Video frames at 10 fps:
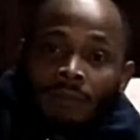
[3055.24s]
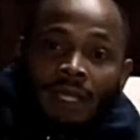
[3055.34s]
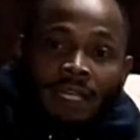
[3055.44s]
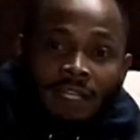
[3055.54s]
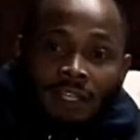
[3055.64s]

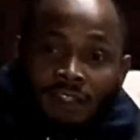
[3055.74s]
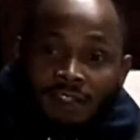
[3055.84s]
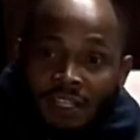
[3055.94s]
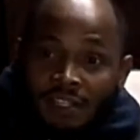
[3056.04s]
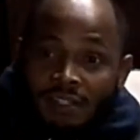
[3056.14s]
in the
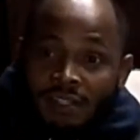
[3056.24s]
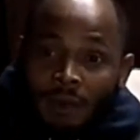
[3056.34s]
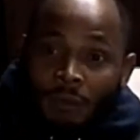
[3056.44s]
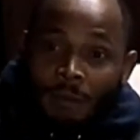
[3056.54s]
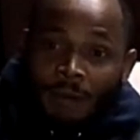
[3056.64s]
decisions
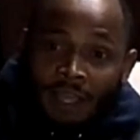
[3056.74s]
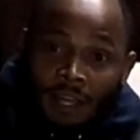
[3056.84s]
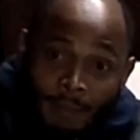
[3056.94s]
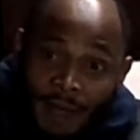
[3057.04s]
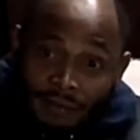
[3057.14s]
that we're making
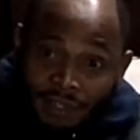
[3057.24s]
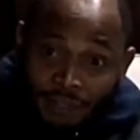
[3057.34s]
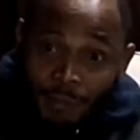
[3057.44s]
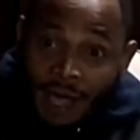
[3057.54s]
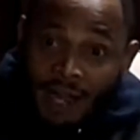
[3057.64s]
about
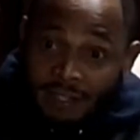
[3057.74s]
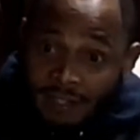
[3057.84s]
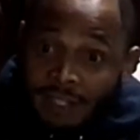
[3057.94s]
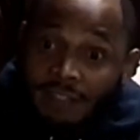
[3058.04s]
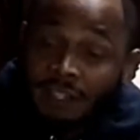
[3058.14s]
these
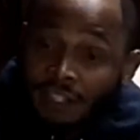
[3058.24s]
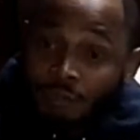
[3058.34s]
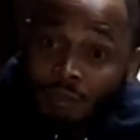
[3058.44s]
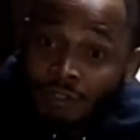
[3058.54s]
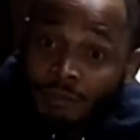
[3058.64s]
policies and these
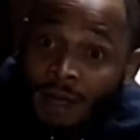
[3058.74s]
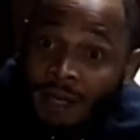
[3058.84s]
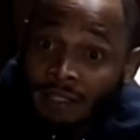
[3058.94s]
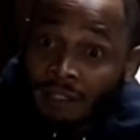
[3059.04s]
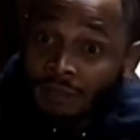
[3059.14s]

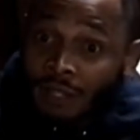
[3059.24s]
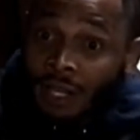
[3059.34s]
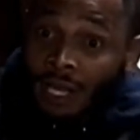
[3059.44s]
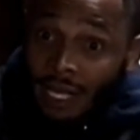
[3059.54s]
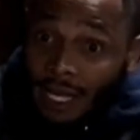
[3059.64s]
perspectives
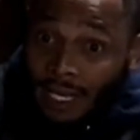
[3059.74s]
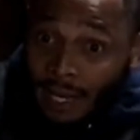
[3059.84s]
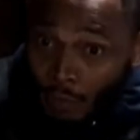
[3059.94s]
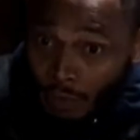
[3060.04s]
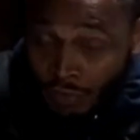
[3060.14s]
and
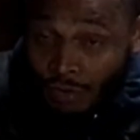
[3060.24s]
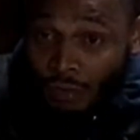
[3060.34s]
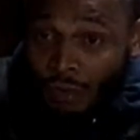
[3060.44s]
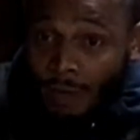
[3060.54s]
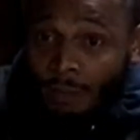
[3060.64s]
that we're
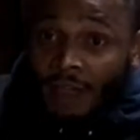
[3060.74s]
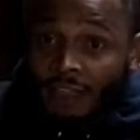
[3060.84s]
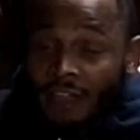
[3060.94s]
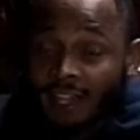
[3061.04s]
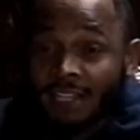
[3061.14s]
viewing about
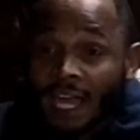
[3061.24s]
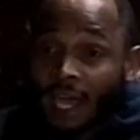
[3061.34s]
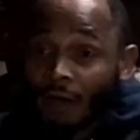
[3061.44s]
things now?